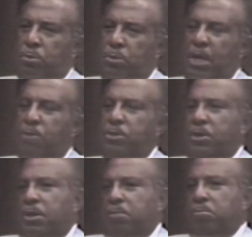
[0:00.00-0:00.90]
There was
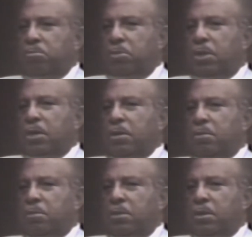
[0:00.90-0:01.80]
a
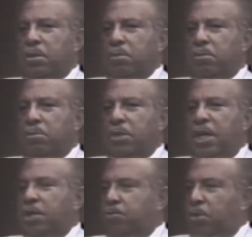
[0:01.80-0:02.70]

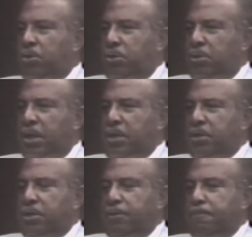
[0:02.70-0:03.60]
case brought to
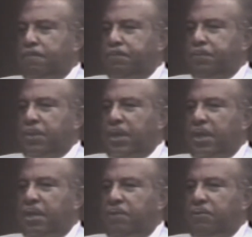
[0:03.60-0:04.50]
us,
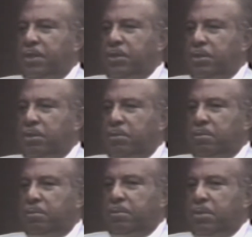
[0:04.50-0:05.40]
an individual
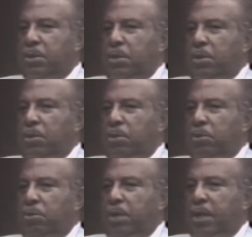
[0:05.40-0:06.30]

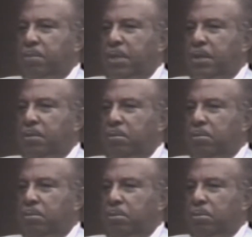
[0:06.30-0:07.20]
who had been
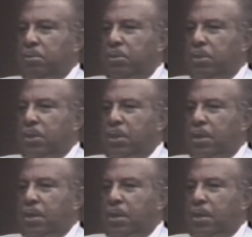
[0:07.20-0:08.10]

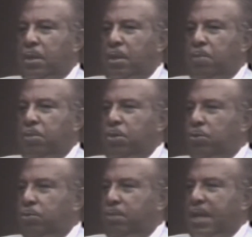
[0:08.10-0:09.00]

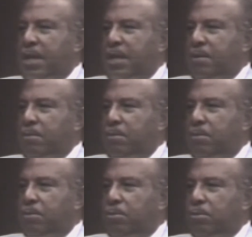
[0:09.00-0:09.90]
abused by
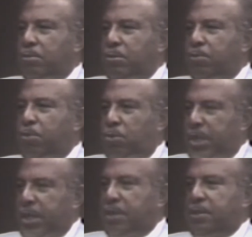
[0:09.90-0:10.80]
the
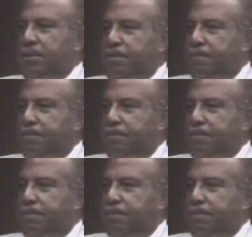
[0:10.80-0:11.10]
police.